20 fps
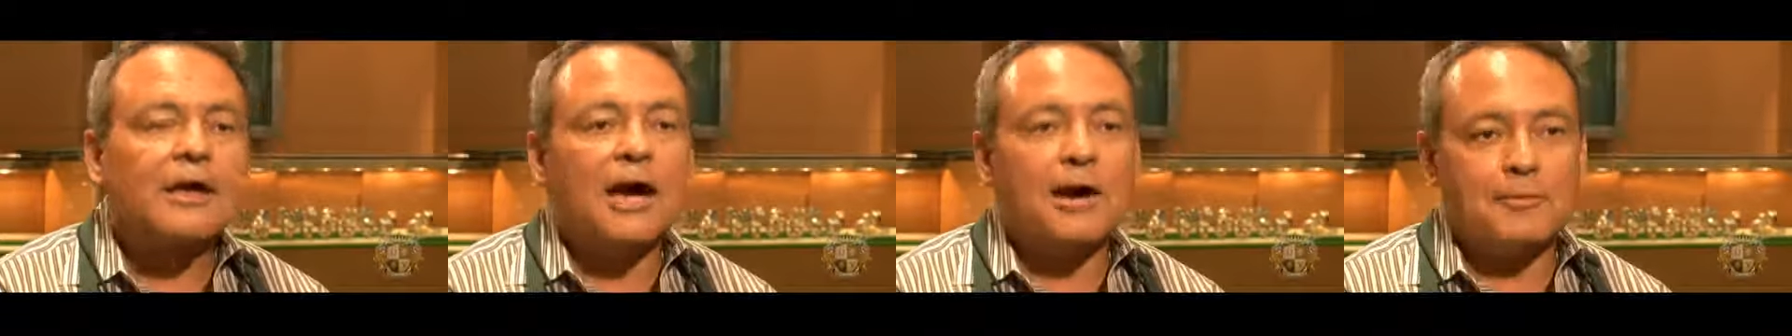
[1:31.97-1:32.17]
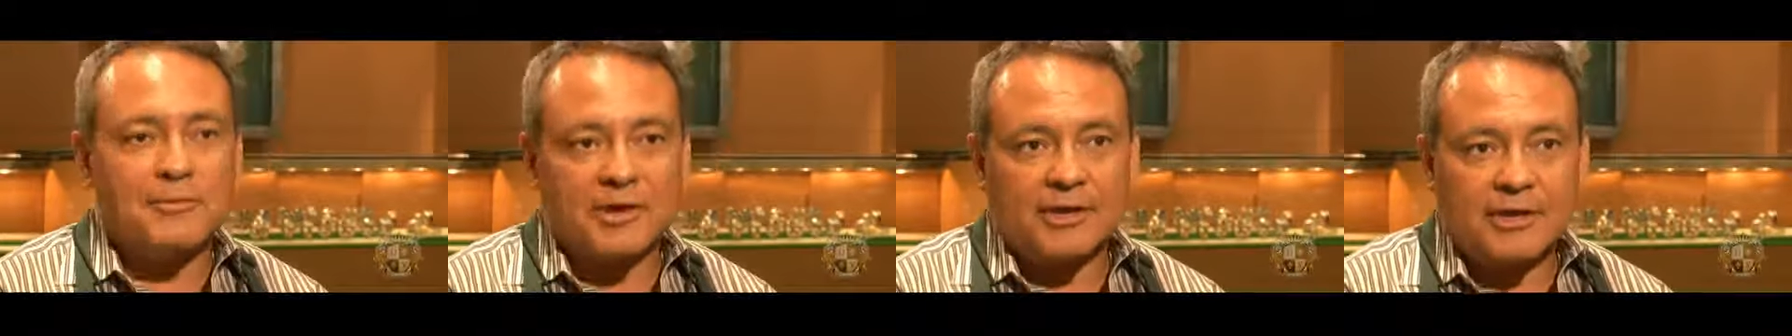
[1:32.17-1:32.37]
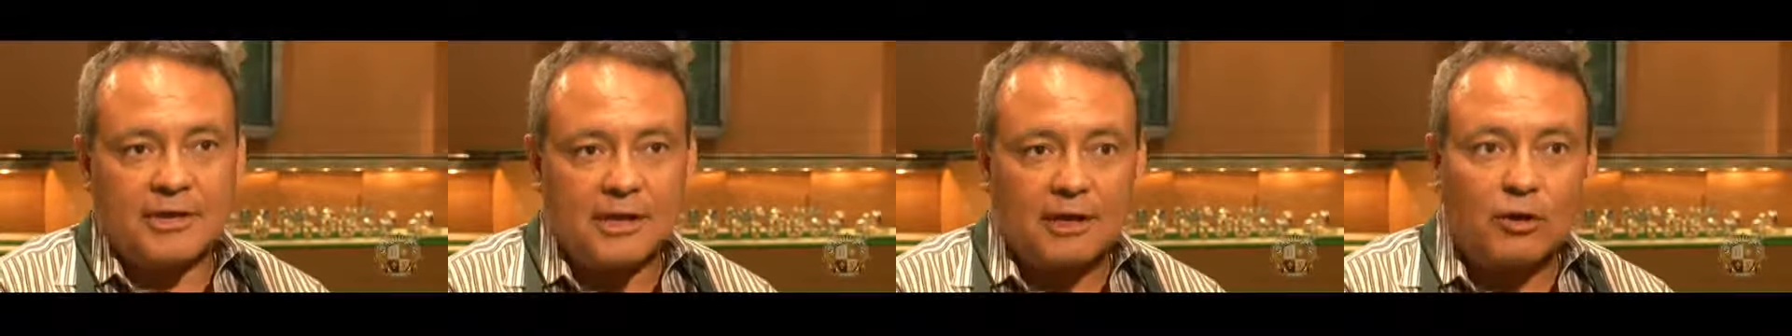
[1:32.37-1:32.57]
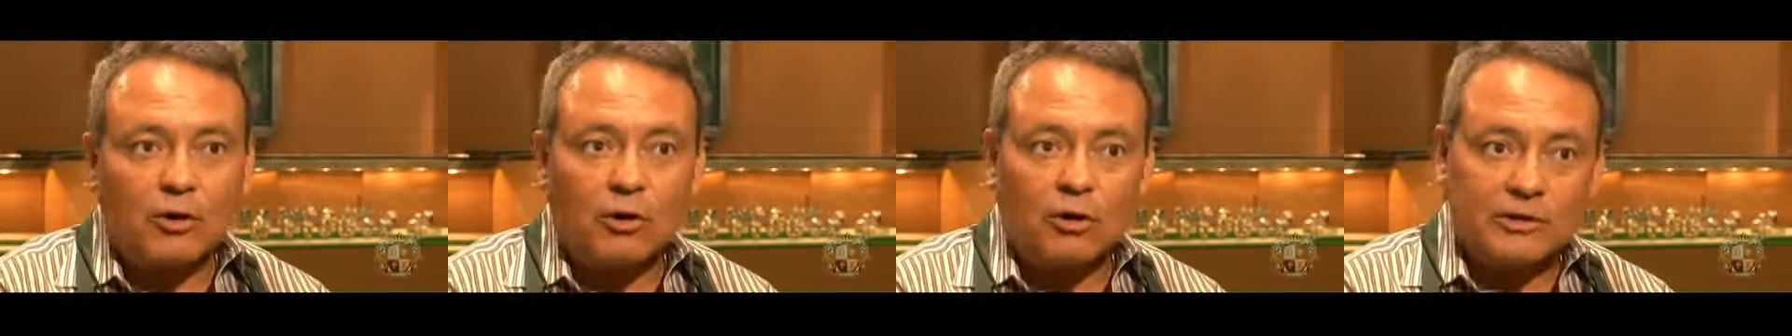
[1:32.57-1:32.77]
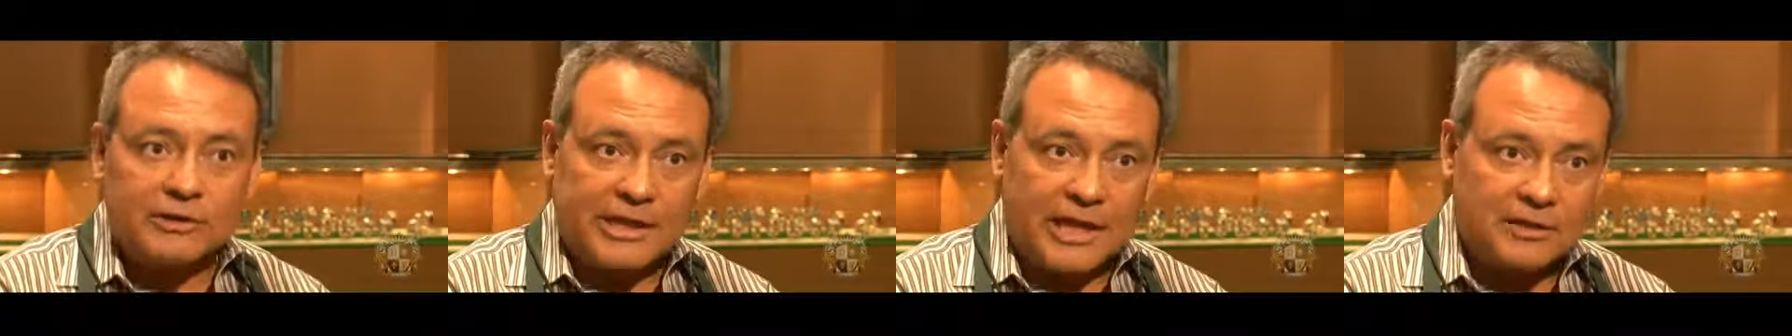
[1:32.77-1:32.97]
I may get
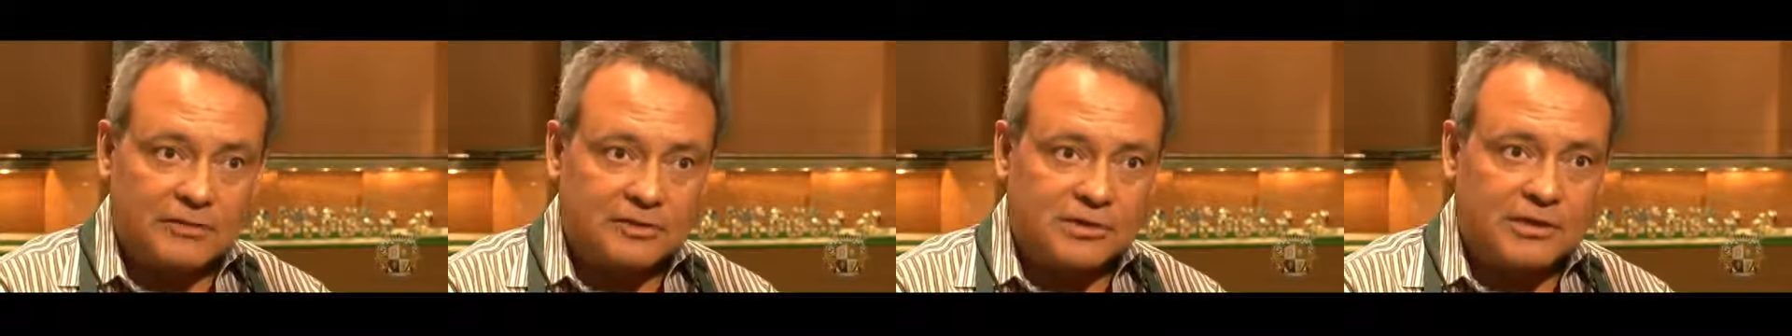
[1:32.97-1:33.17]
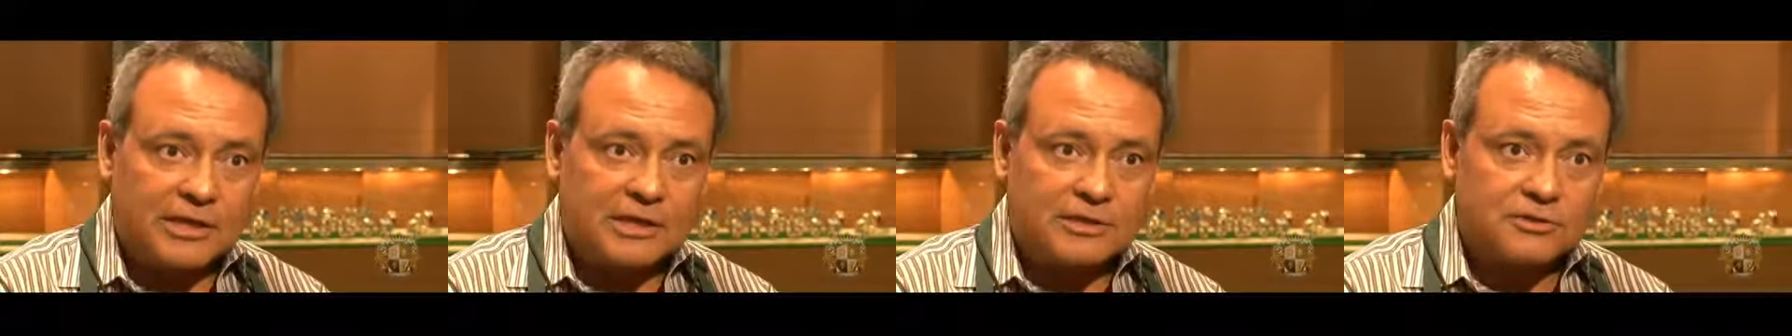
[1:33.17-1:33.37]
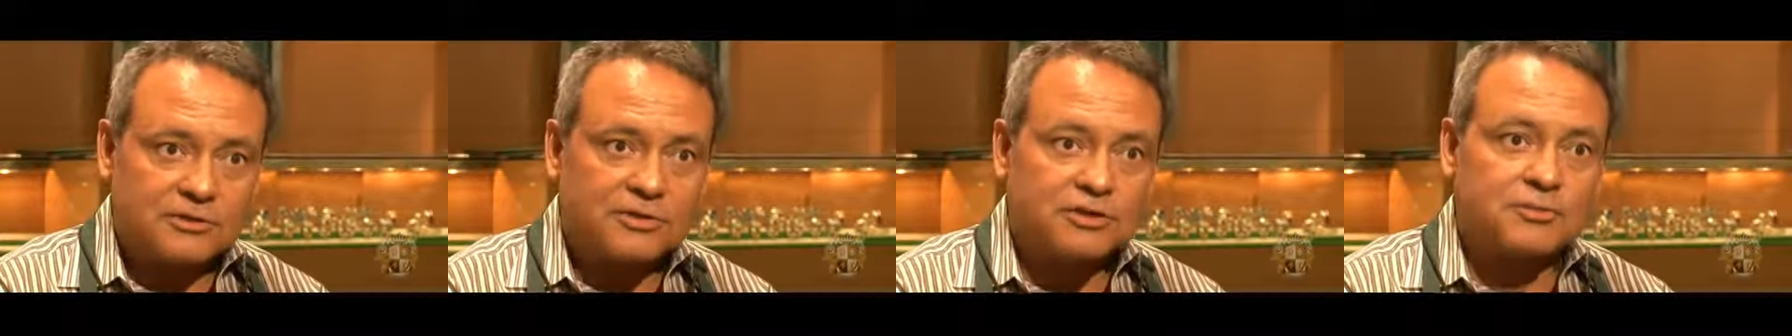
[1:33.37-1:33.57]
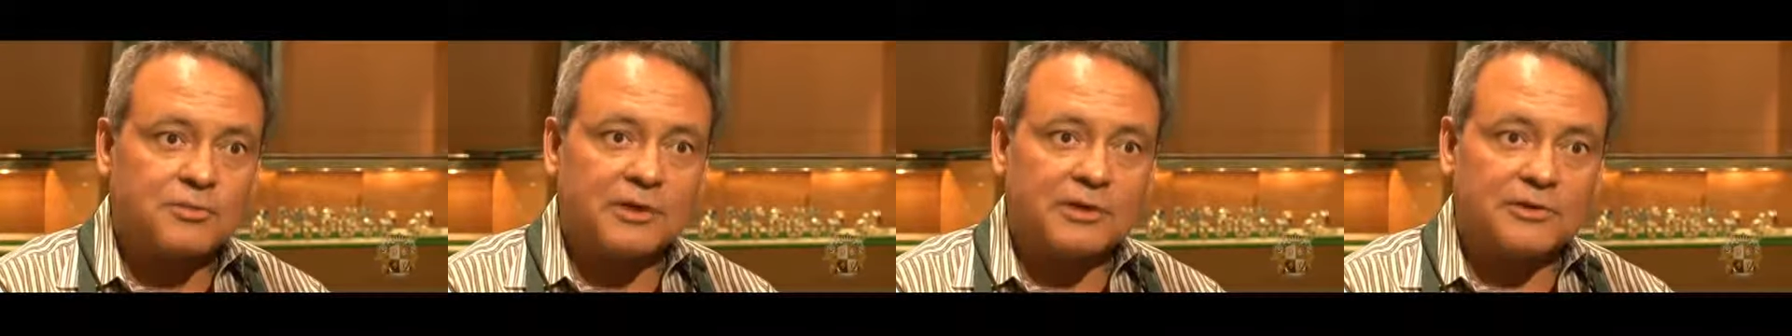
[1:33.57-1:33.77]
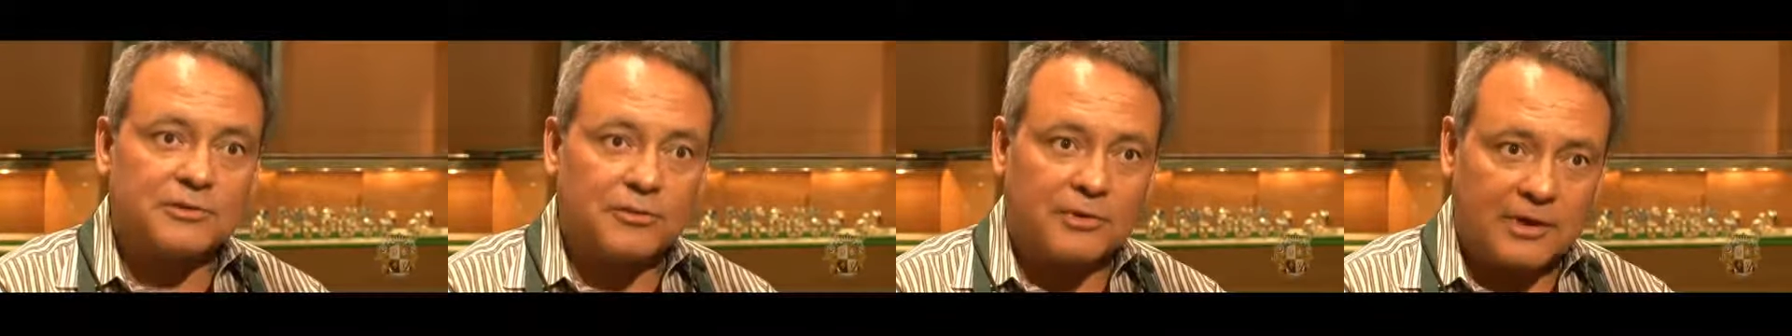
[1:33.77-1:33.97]
called downstairs to
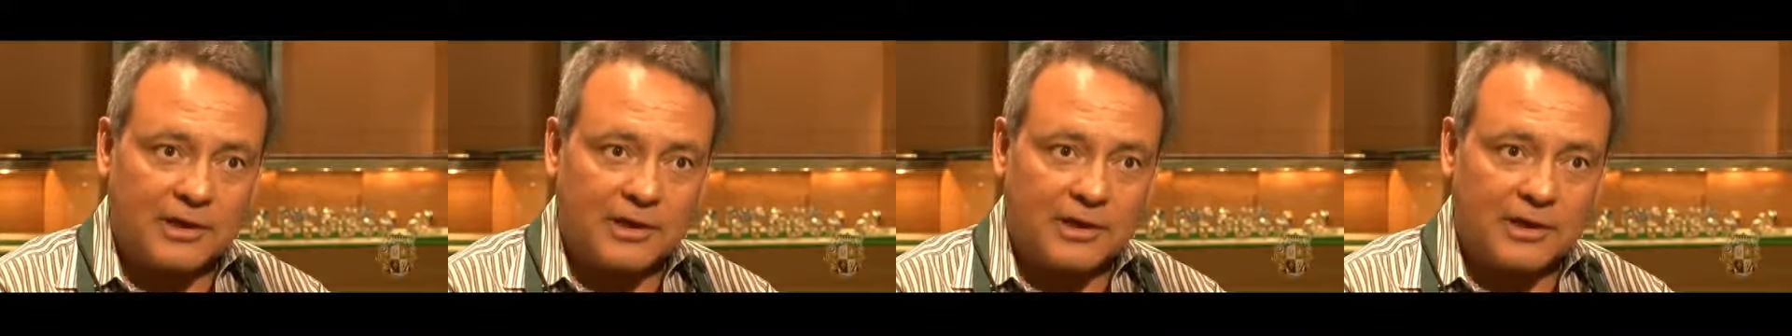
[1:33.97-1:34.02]
speak to a